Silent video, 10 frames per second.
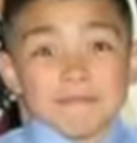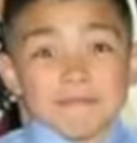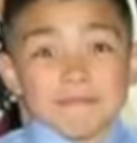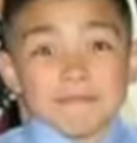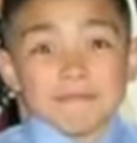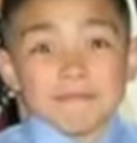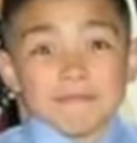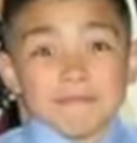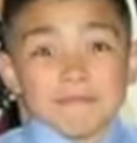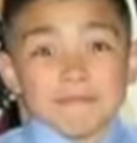
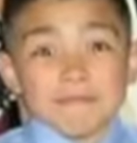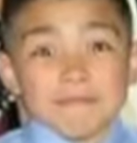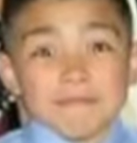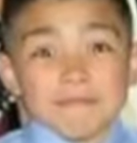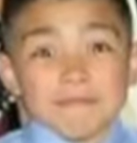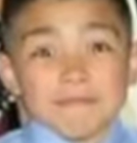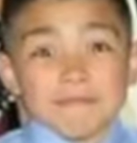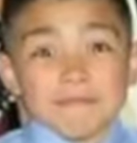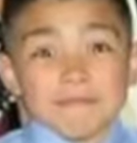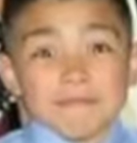
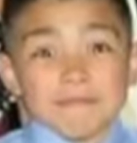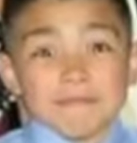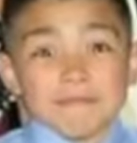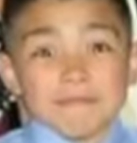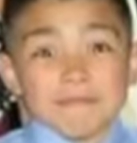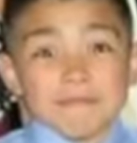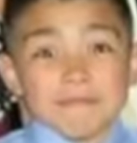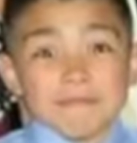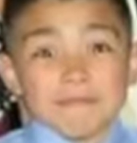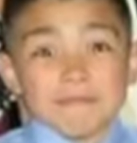This person isn't speaking.